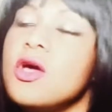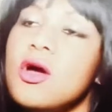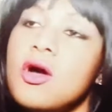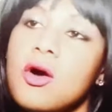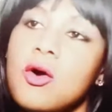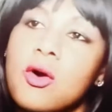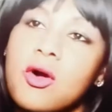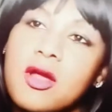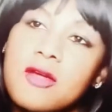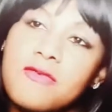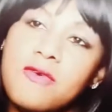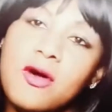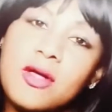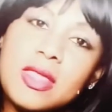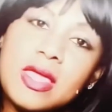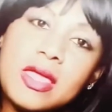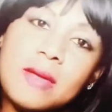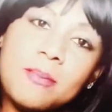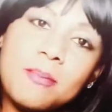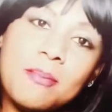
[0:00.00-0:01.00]
or if
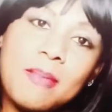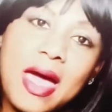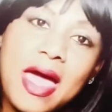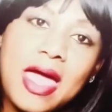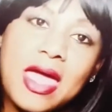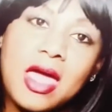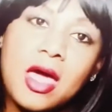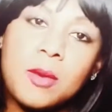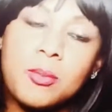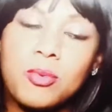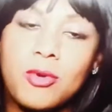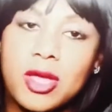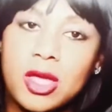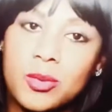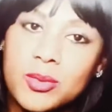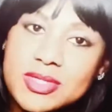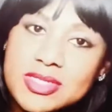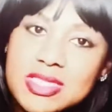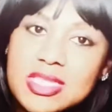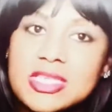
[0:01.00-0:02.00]
only my
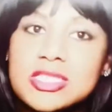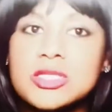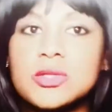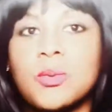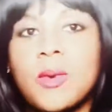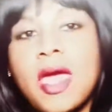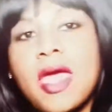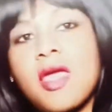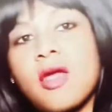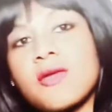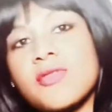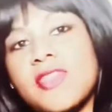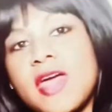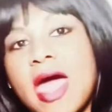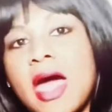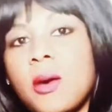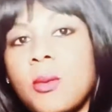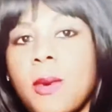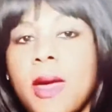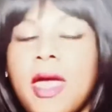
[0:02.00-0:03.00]
upbringing was this way or
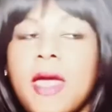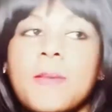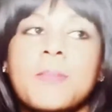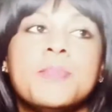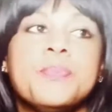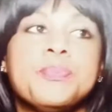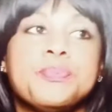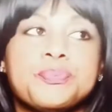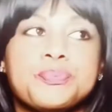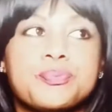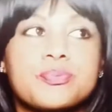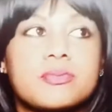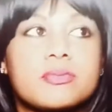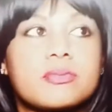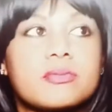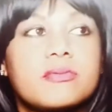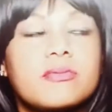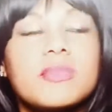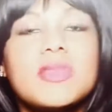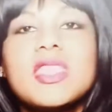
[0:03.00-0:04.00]
that way,
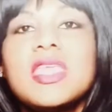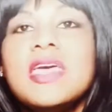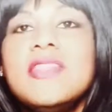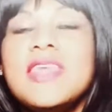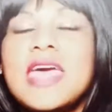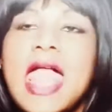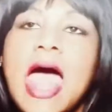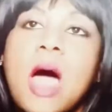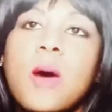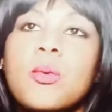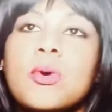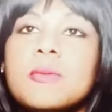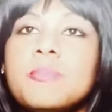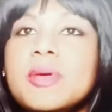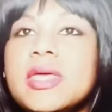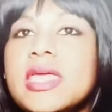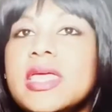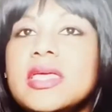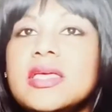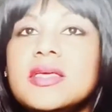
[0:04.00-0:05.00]
that I would
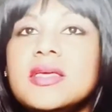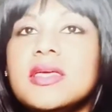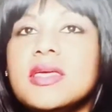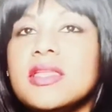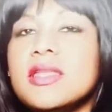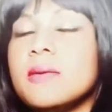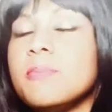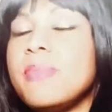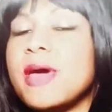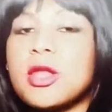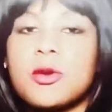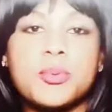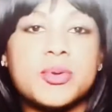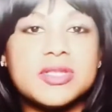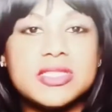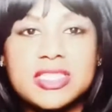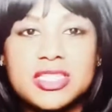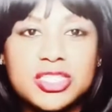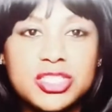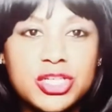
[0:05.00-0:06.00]
be in a better
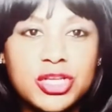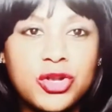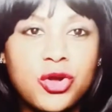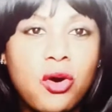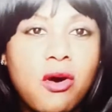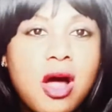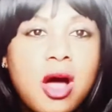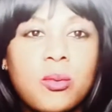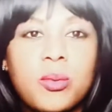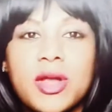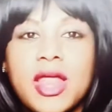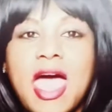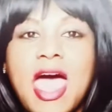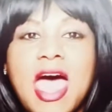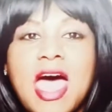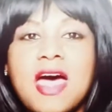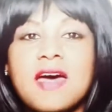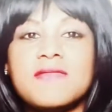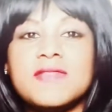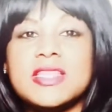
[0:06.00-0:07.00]
position or I would
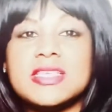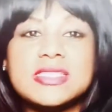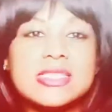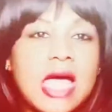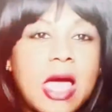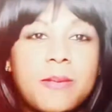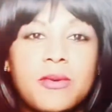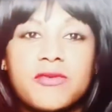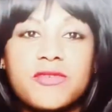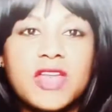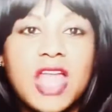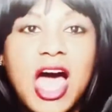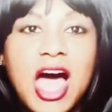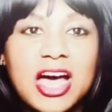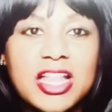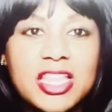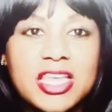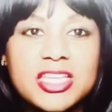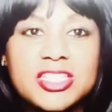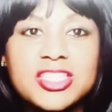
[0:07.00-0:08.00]
have this type of
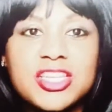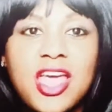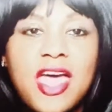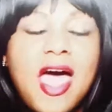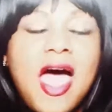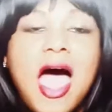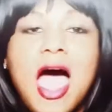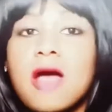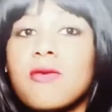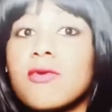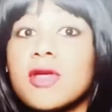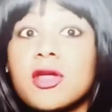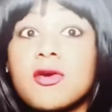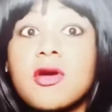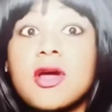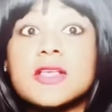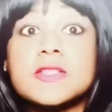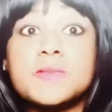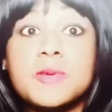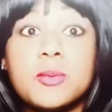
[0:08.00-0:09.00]
knowledge. I run
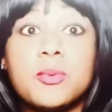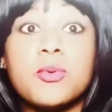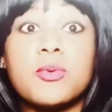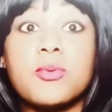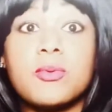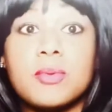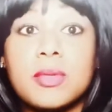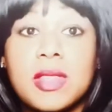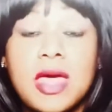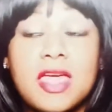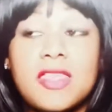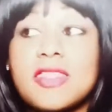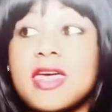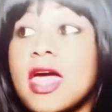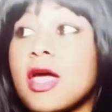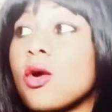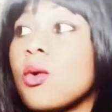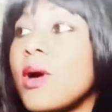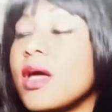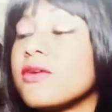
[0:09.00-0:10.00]
across people like
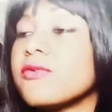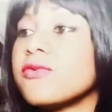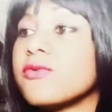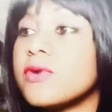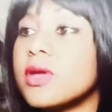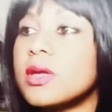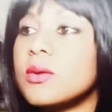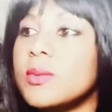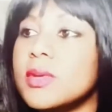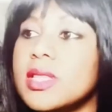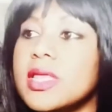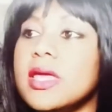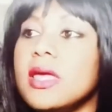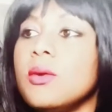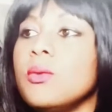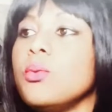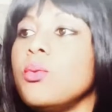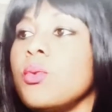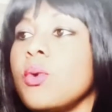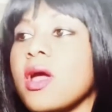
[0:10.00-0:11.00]
that quite
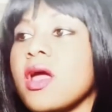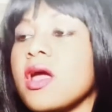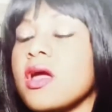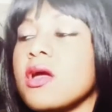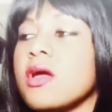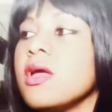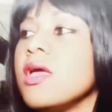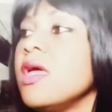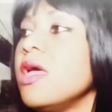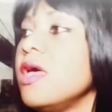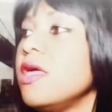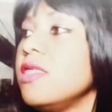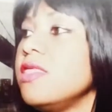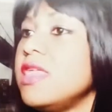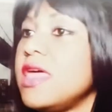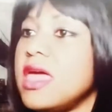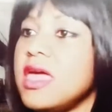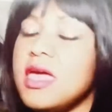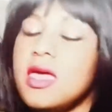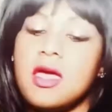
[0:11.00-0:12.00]
frequently where
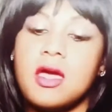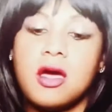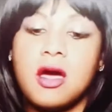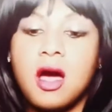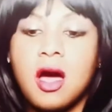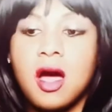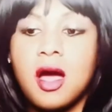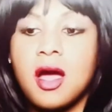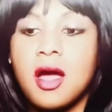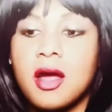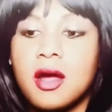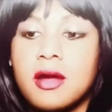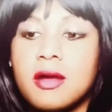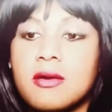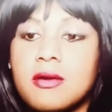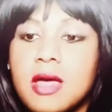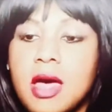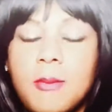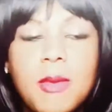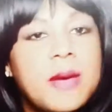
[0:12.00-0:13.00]
they
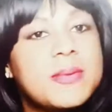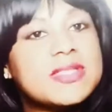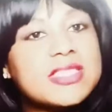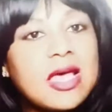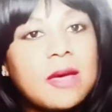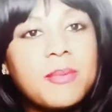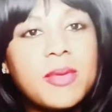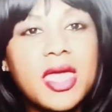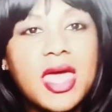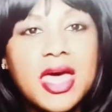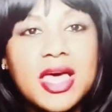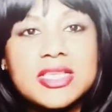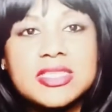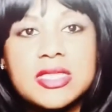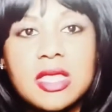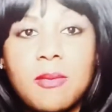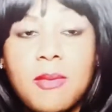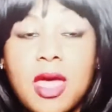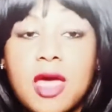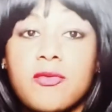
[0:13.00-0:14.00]
are upset
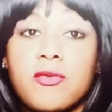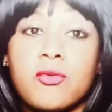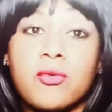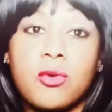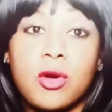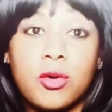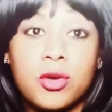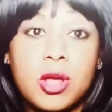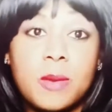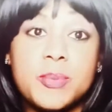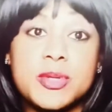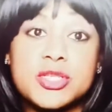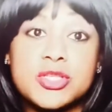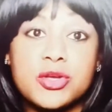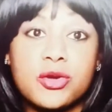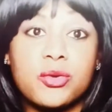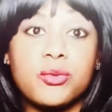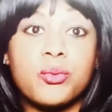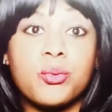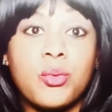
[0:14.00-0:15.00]
because they may have grown up a
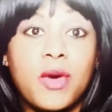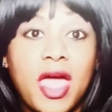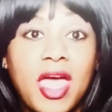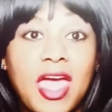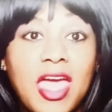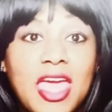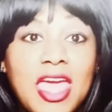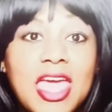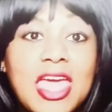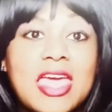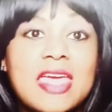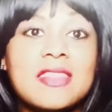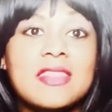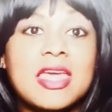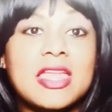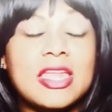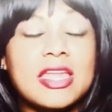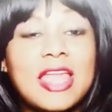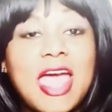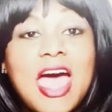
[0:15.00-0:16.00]
certain way and
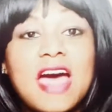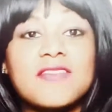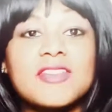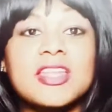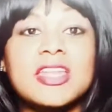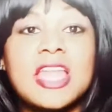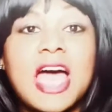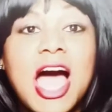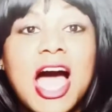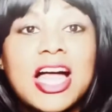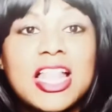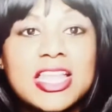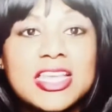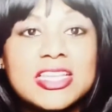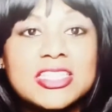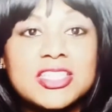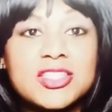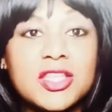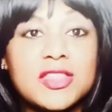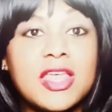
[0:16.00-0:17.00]
they didn't have the
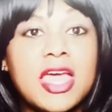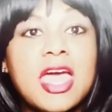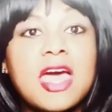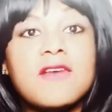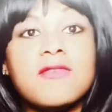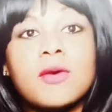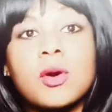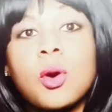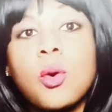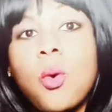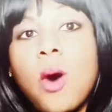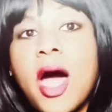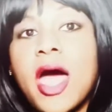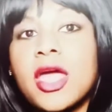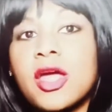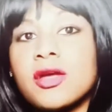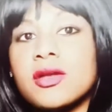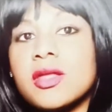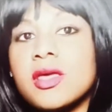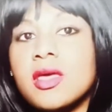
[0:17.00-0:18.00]
knowledge that they have
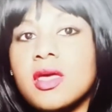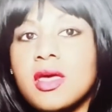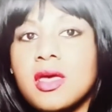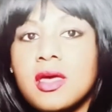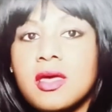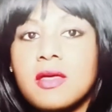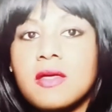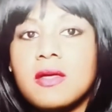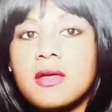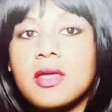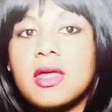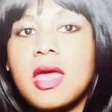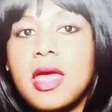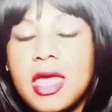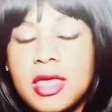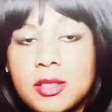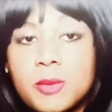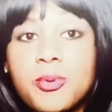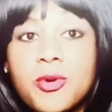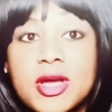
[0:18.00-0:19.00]
acquired
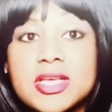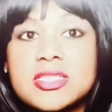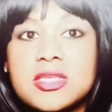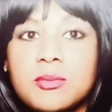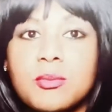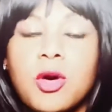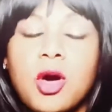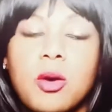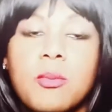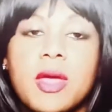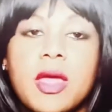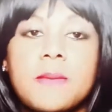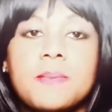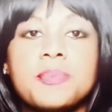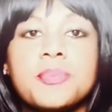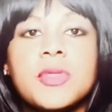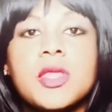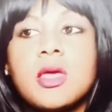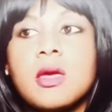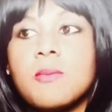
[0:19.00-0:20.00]
in the present moment.
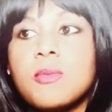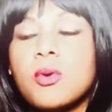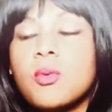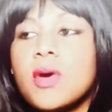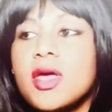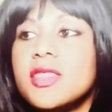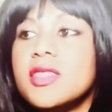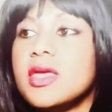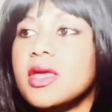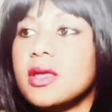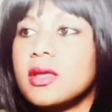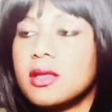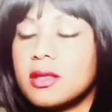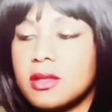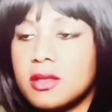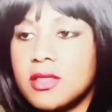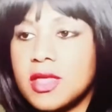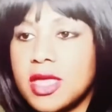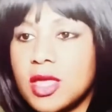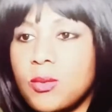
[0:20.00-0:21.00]
But one thing
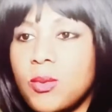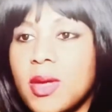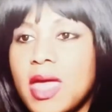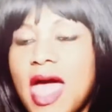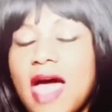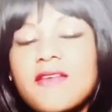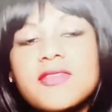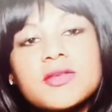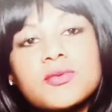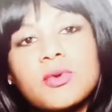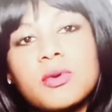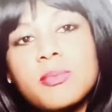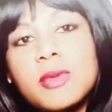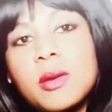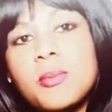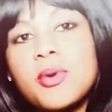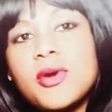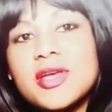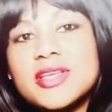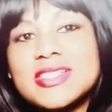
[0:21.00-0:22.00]
that we have to
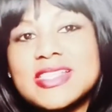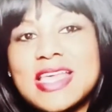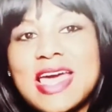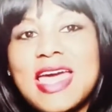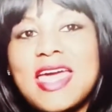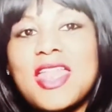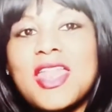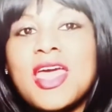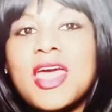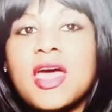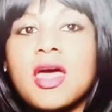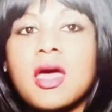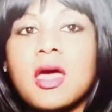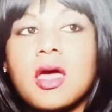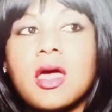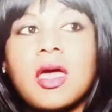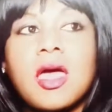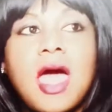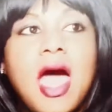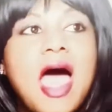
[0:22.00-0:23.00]
remember is that
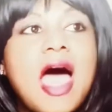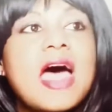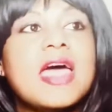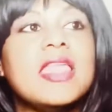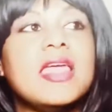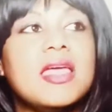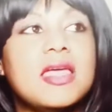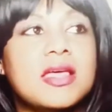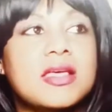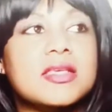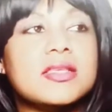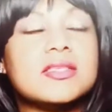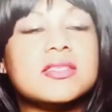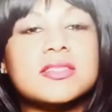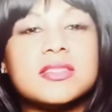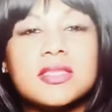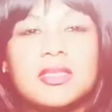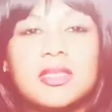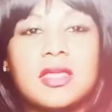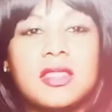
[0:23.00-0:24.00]
God
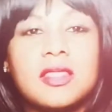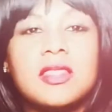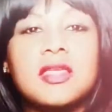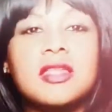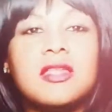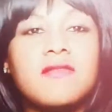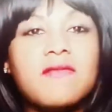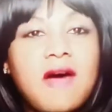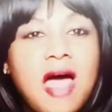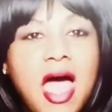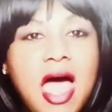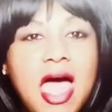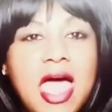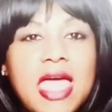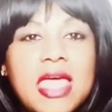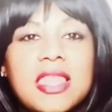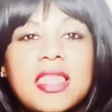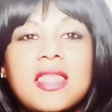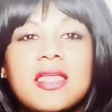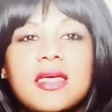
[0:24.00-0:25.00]
is the
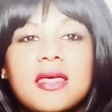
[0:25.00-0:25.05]
divine,